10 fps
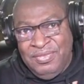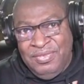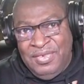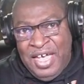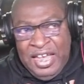
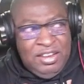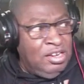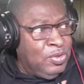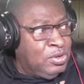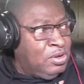added
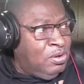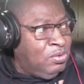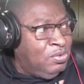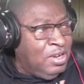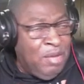another
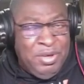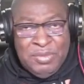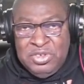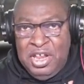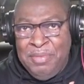tone, now it becomes
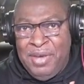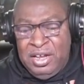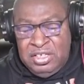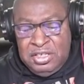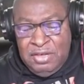an A minor
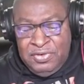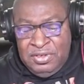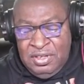7.